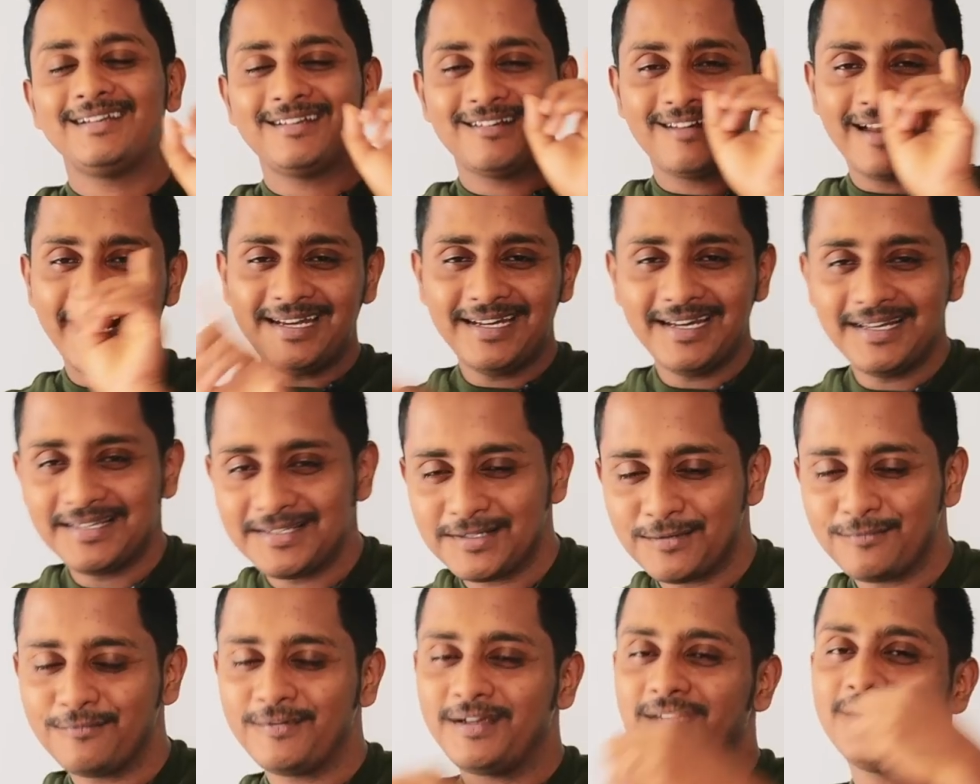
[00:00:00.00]
Write it
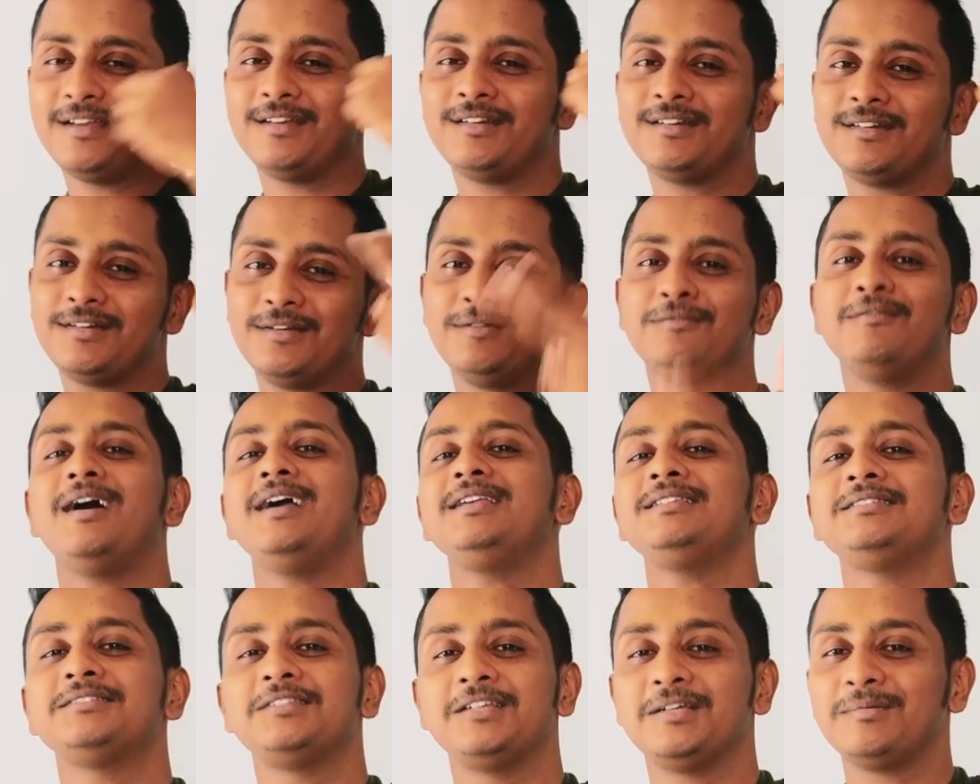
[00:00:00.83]
somewhere,
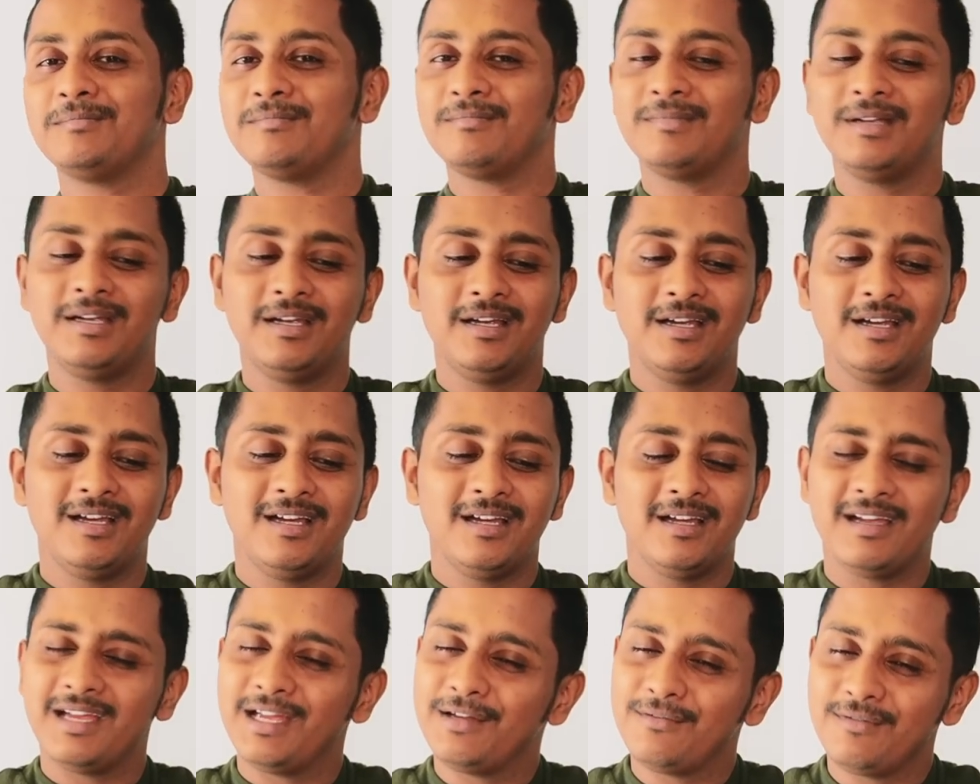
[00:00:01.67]
revise them
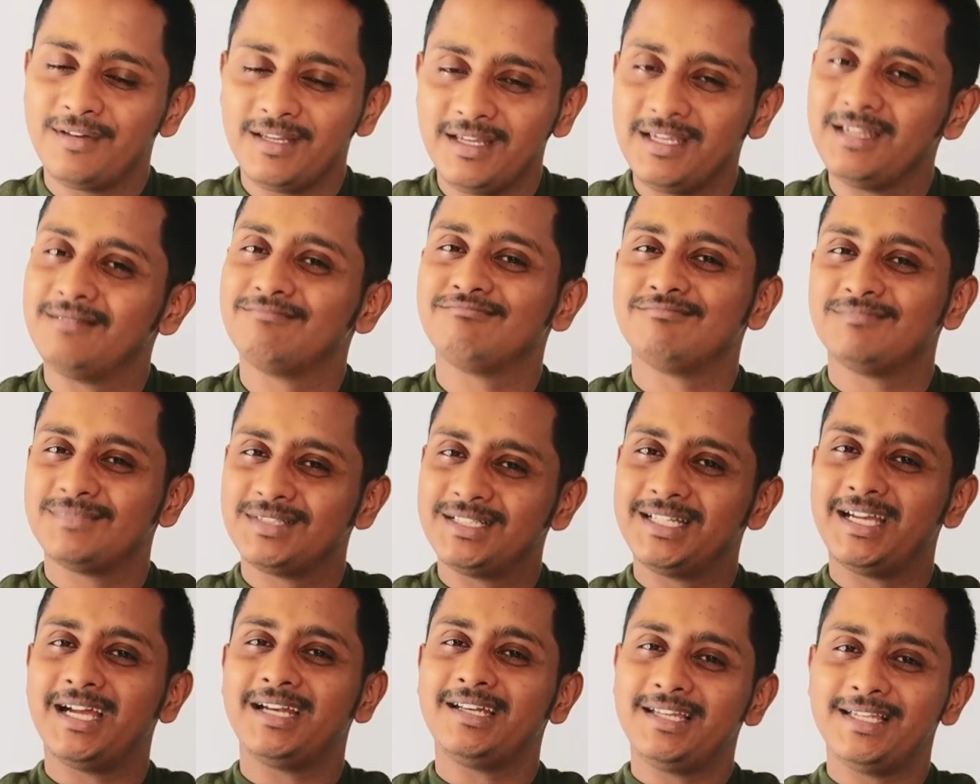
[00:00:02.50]
every
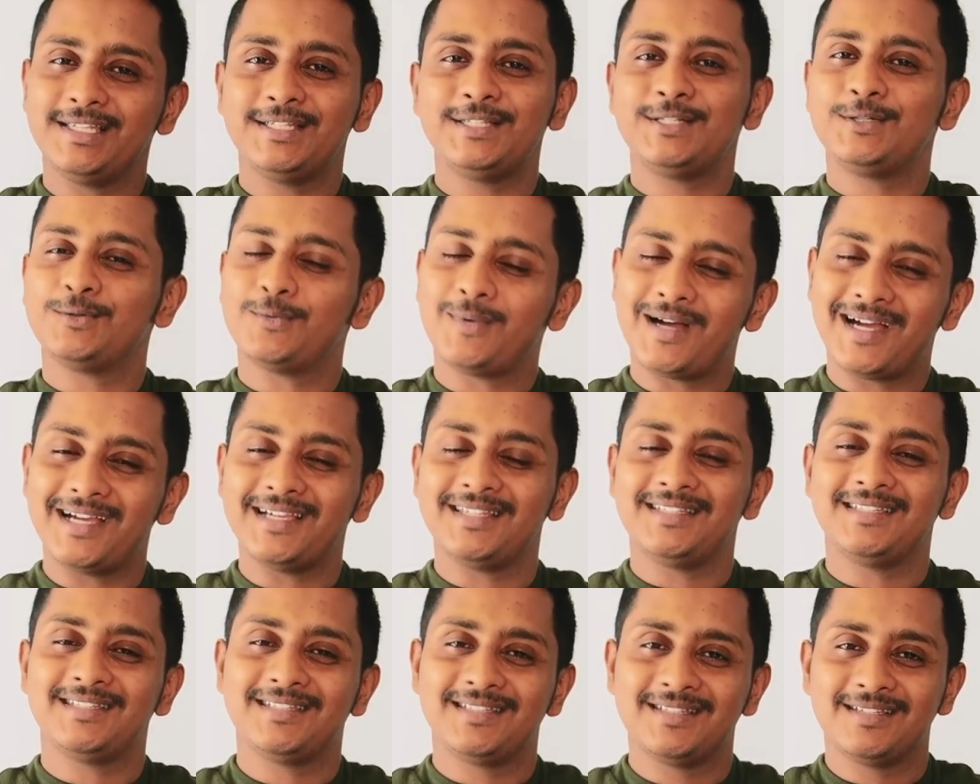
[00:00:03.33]
day at least
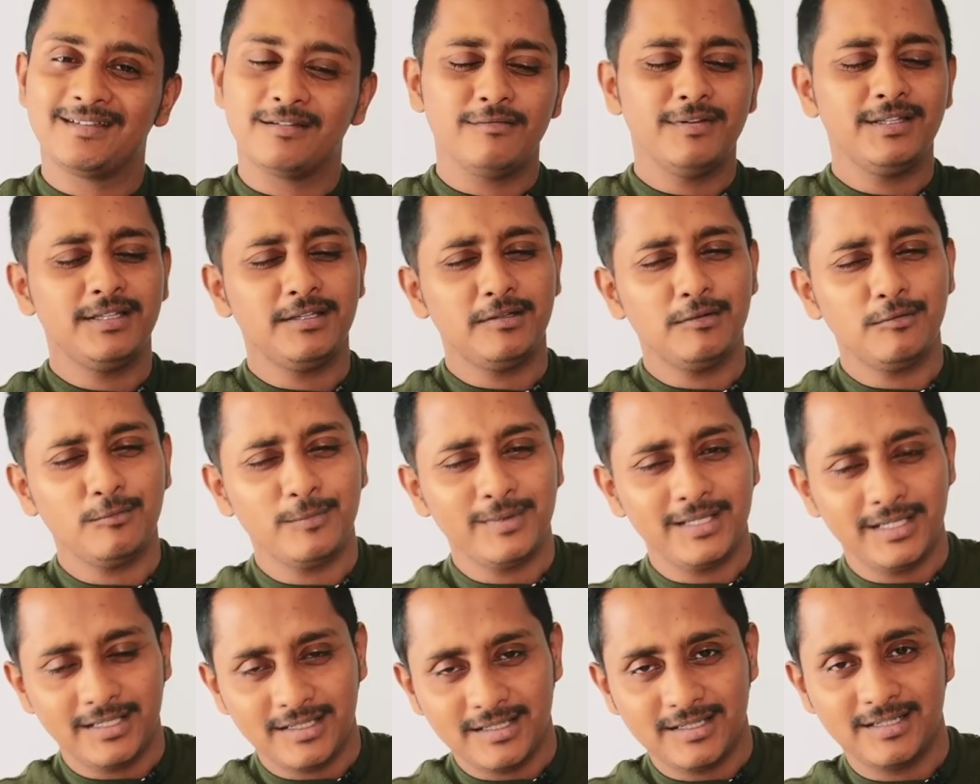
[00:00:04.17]
twice. Within a
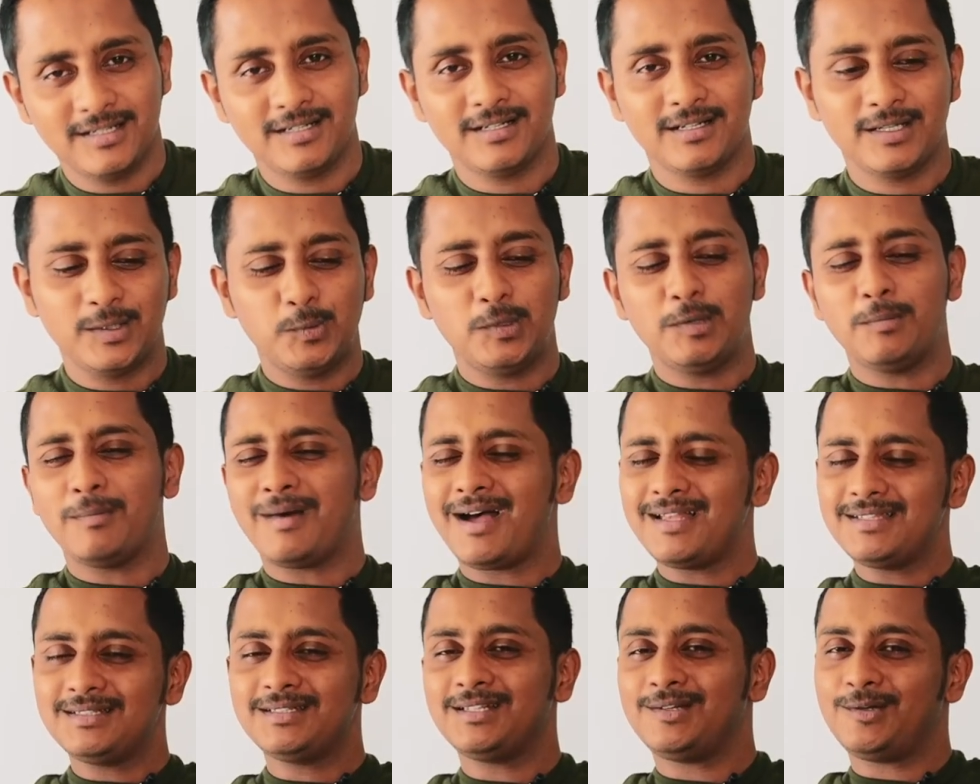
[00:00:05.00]
week, you will
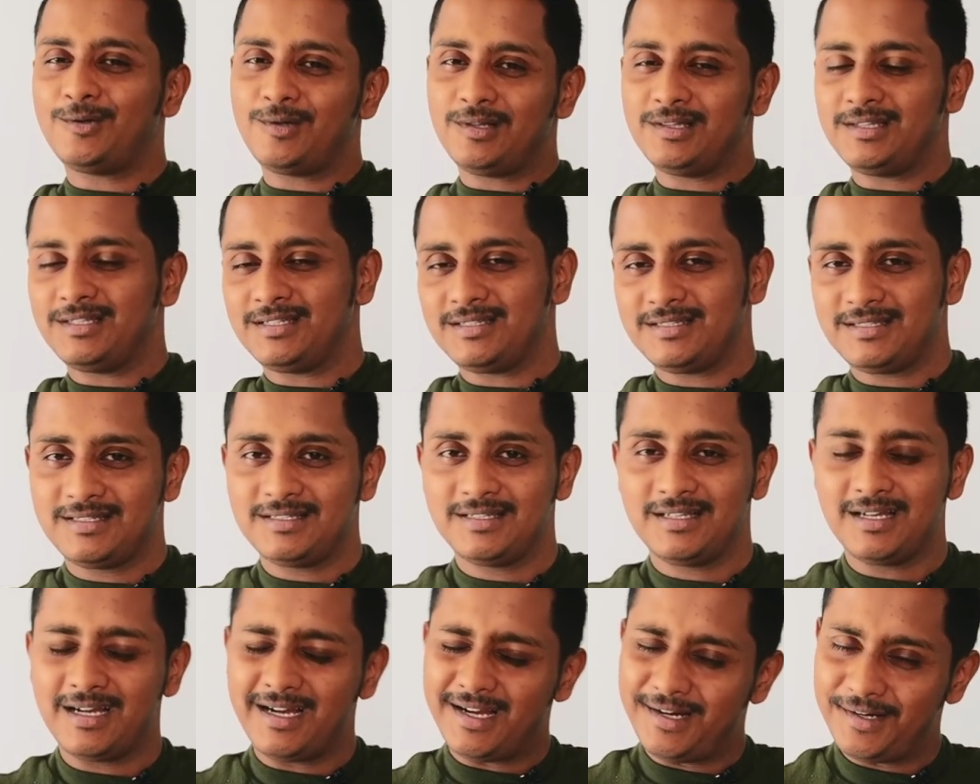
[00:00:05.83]
master all this
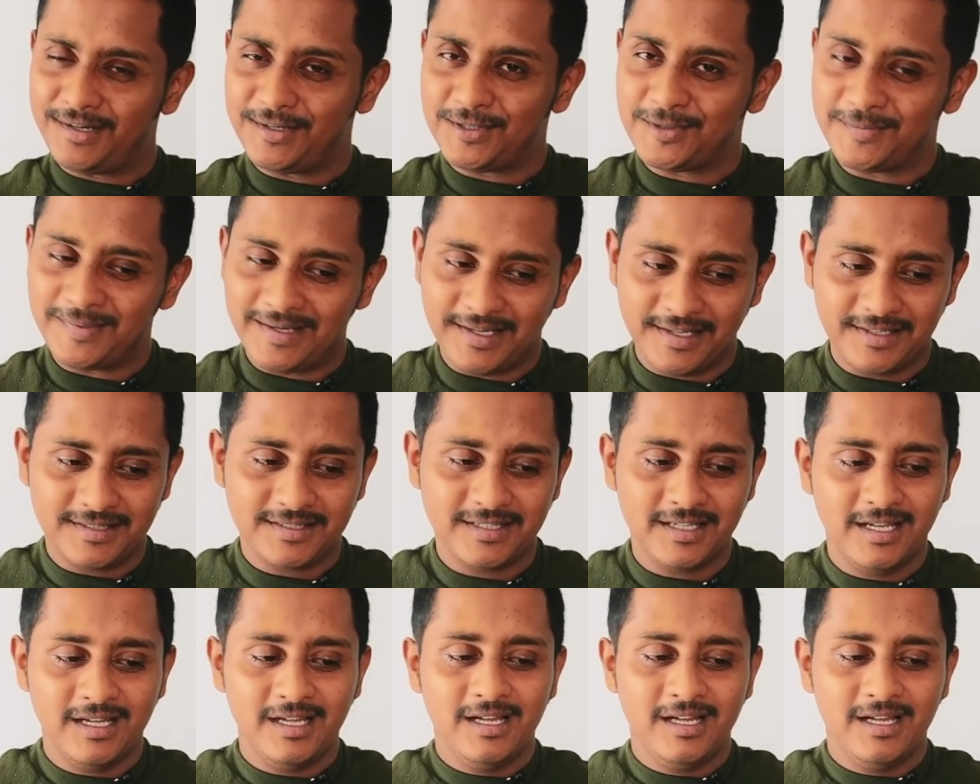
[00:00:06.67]
one hundred spellings.